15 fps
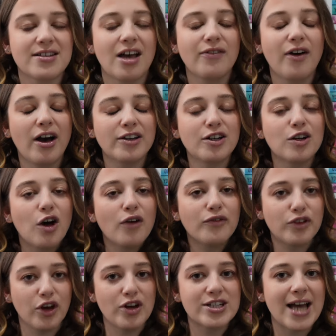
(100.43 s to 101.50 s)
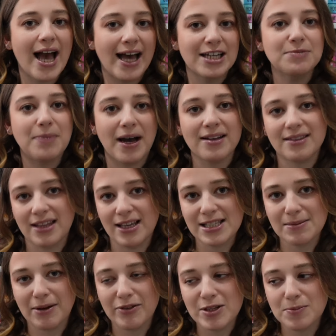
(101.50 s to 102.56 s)
I've heard a lot of good and bad things
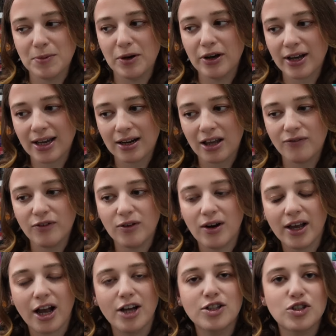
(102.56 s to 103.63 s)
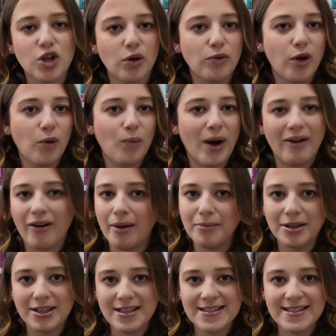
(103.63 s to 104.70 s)
about this book and I feel like I don't know where I'm
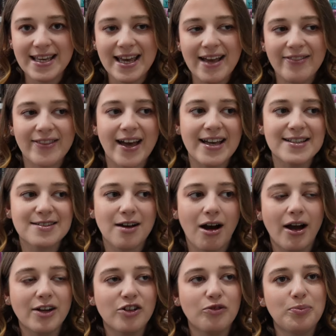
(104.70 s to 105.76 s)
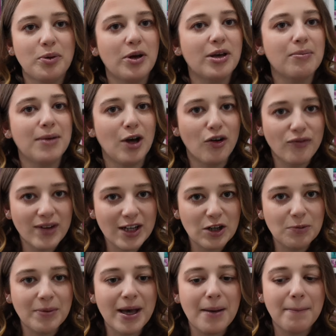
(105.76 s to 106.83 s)
gonna sit, and that is kind of putting me off a little
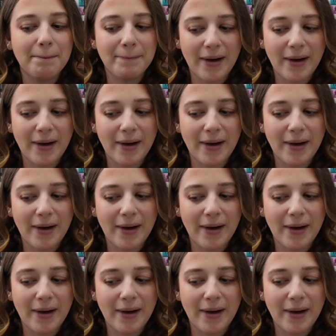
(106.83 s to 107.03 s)
bit,